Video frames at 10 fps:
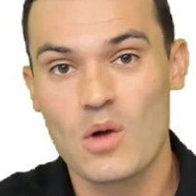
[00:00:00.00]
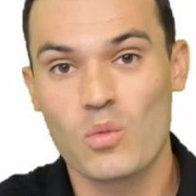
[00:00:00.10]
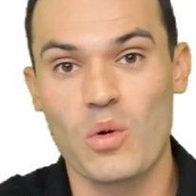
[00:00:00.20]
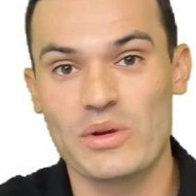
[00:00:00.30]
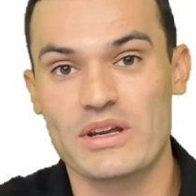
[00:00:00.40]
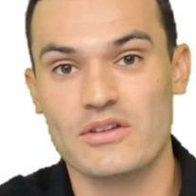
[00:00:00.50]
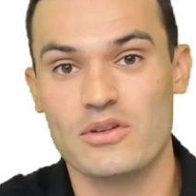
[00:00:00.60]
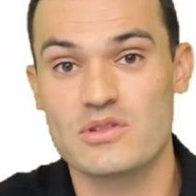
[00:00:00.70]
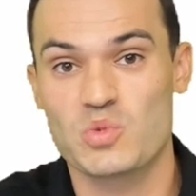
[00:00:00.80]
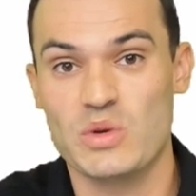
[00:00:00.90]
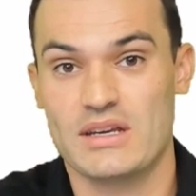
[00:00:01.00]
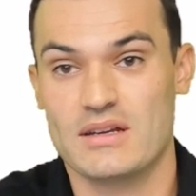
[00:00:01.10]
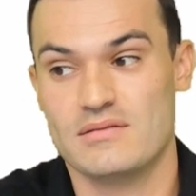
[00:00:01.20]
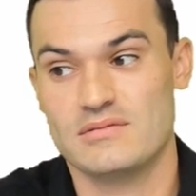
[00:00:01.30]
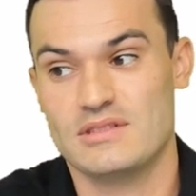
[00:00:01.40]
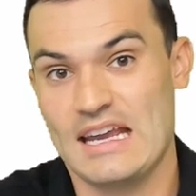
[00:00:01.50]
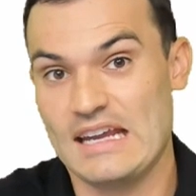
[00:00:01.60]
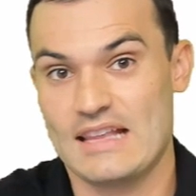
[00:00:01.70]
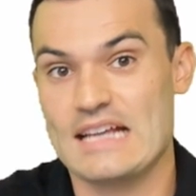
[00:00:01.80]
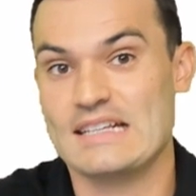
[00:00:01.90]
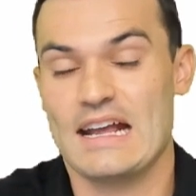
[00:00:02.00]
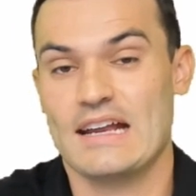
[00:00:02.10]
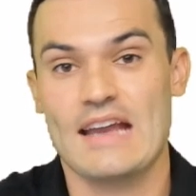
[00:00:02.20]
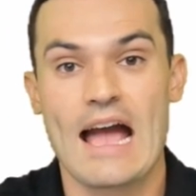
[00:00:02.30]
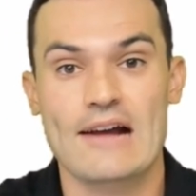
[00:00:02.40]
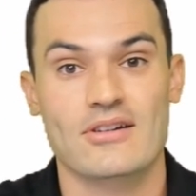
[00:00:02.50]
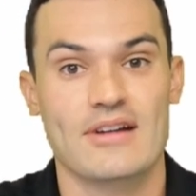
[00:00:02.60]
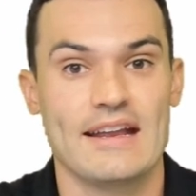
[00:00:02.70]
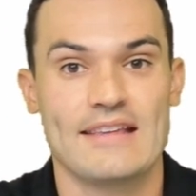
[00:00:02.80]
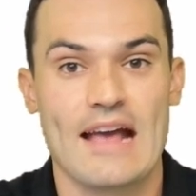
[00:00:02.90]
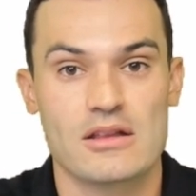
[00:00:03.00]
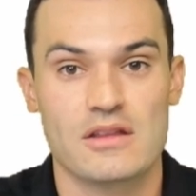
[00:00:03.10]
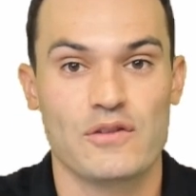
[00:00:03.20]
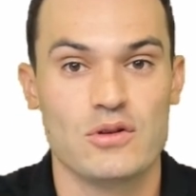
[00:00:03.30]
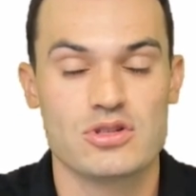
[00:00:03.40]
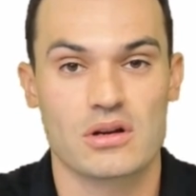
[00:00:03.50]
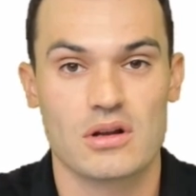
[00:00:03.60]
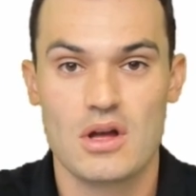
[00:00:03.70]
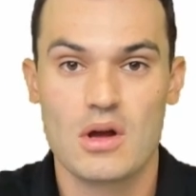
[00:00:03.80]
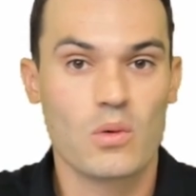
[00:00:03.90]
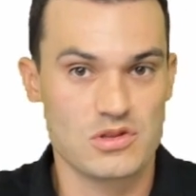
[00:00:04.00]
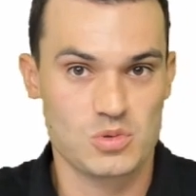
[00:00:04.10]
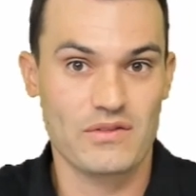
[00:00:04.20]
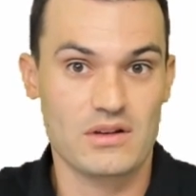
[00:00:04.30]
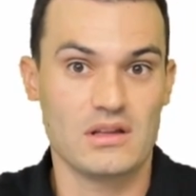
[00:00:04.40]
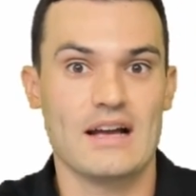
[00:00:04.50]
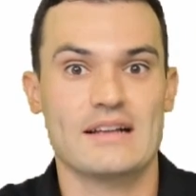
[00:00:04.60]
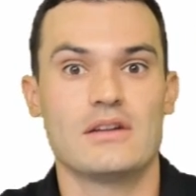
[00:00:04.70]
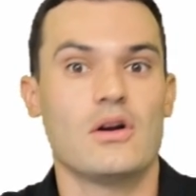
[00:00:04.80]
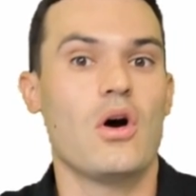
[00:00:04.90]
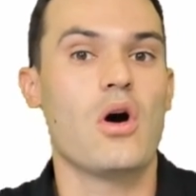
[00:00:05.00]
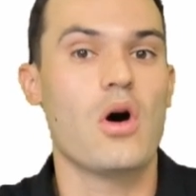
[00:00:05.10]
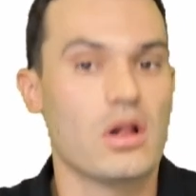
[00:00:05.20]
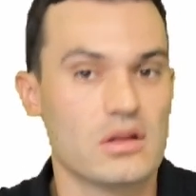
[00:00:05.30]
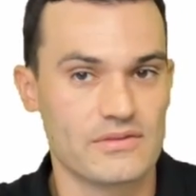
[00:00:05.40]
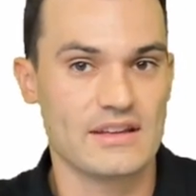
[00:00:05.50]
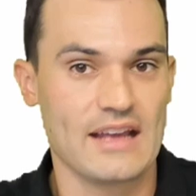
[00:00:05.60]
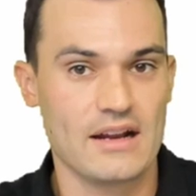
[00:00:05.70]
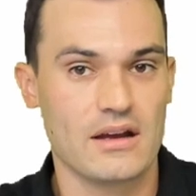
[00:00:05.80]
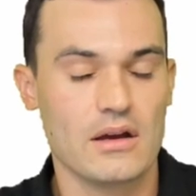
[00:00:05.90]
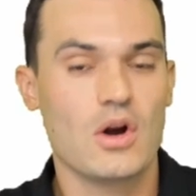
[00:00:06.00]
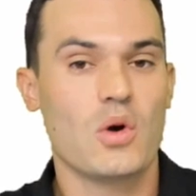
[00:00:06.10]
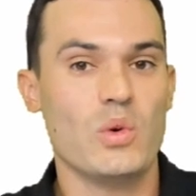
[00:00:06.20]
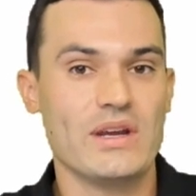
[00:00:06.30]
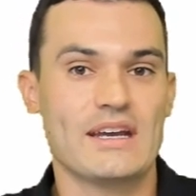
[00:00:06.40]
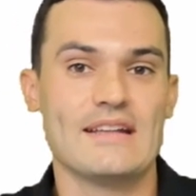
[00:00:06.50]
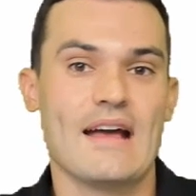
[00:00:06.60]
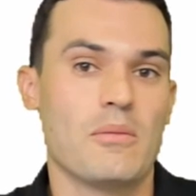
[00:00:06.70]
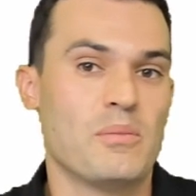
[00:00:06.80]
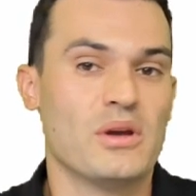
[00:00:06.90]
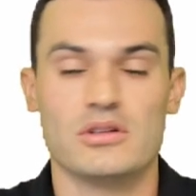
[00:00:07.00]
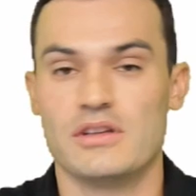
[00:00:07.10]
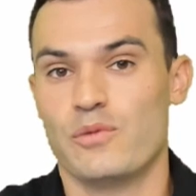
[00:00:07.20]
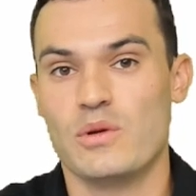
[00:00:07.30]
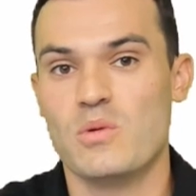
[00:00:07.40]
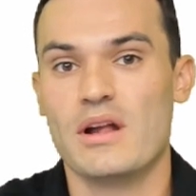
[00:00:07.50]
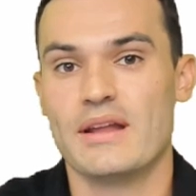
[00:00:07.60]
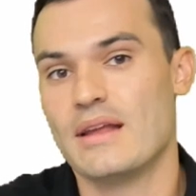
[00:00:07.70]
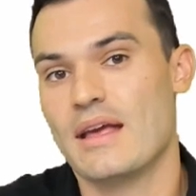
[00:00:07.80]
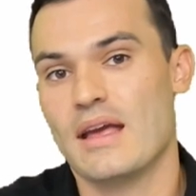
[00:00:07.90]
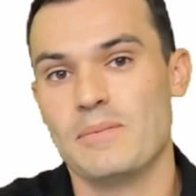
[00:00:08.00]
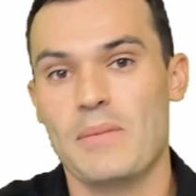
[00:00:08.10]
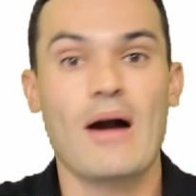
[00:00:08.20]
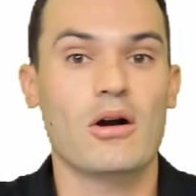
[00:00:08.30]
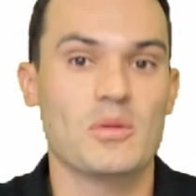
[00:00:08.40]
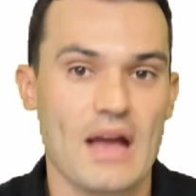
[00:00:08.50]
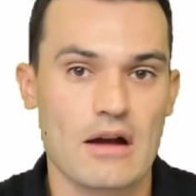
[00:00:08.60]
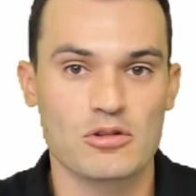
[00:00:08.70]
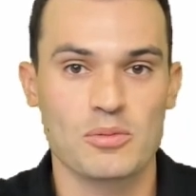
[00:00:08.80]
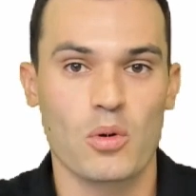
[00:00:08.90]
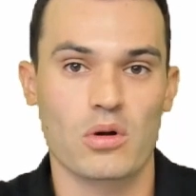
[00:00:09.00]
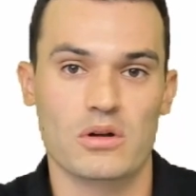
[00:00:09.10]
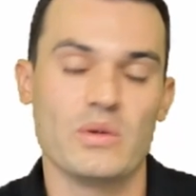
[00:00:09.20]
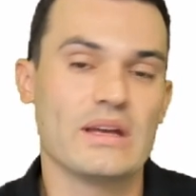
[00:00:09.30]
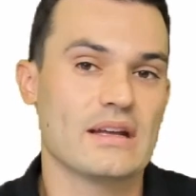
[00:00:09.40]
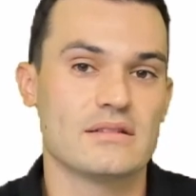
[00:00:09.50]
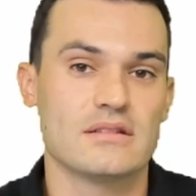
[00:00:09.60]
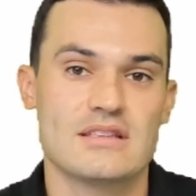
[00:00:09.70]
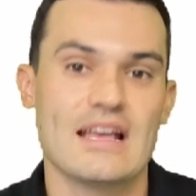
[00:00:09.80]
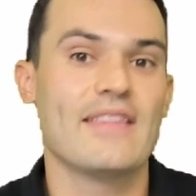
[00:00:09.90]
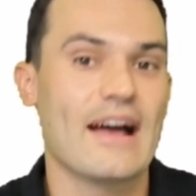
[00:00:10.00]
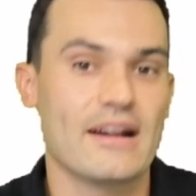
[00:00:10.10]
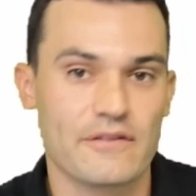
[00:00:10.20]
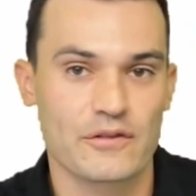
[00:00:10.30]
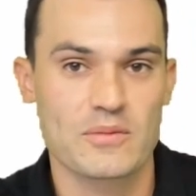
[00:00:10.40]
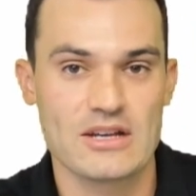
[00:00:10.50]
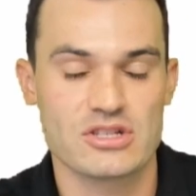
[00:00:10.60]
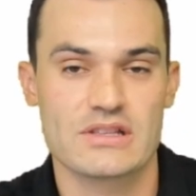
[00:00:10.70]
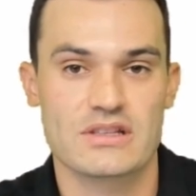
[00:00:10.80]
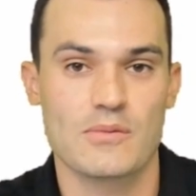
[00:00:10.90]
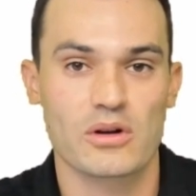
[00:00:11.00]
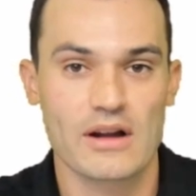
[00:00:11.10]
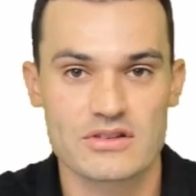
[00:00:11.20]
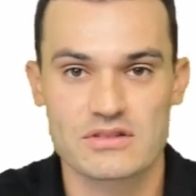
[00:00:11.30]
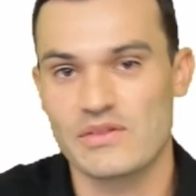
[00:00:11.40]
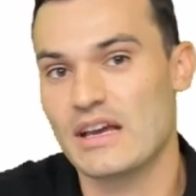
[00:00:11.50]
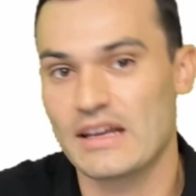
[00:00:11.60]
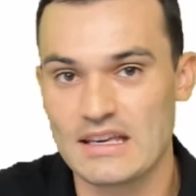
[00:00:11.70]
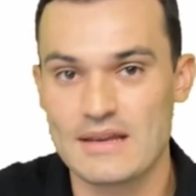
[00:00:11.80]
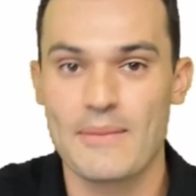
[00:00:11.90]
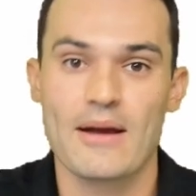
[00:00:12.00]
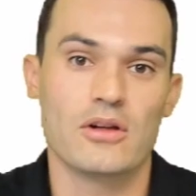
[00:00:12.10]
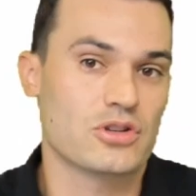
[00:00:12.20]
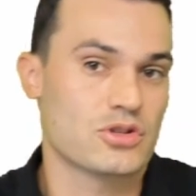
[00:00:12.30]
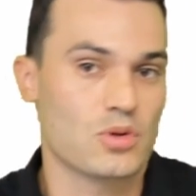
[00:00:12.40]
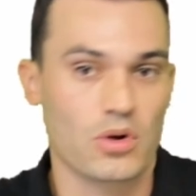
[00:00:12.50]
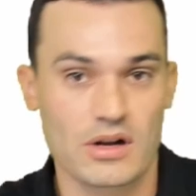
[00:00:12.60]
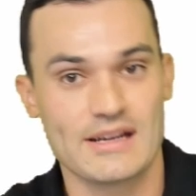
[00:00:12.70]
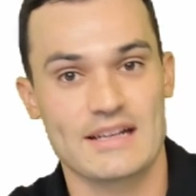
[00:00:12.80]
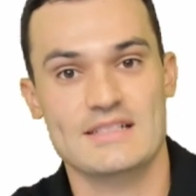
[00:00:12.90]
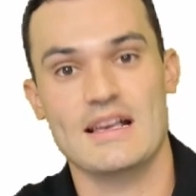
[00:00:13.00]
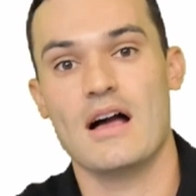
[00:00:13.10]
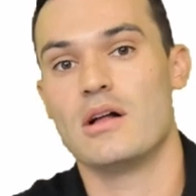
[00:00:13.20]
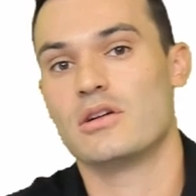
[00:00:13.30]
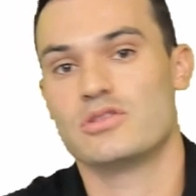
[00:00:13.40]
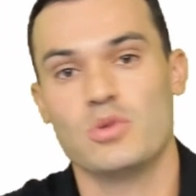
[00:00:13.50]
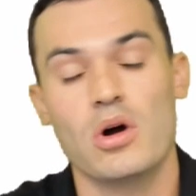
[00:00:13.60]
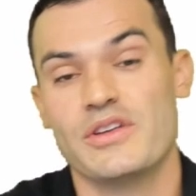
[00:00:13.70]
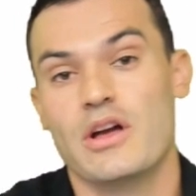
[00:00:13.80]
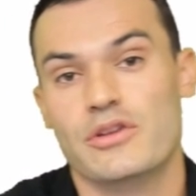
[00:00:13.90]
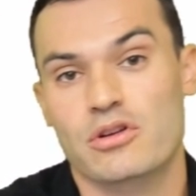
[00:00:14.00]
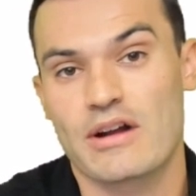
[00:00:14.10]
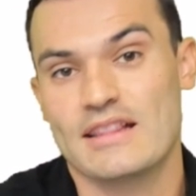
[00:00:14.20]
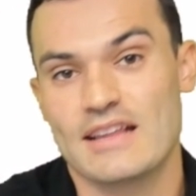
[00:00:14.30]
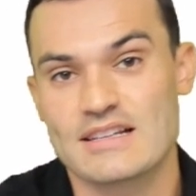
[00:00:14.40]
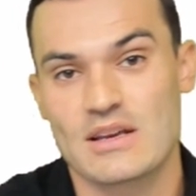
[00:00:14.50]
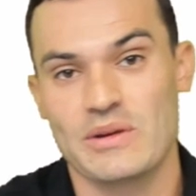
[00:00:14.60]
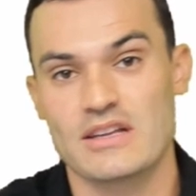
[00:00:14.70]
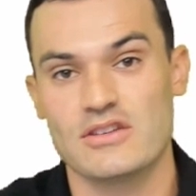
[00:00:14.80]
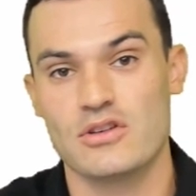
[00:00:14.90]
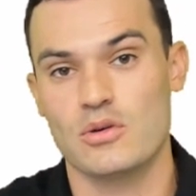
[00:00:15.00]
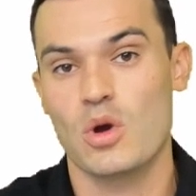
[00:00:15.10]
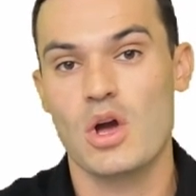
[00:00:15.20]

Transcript: what we can do is we can take that data and aggregate it down in the future. Once we've collected all of the data, we can now build if we wanted a Power BI report, or we can send that information somewhere else via email or store it in Excel or do all the other great things that we can do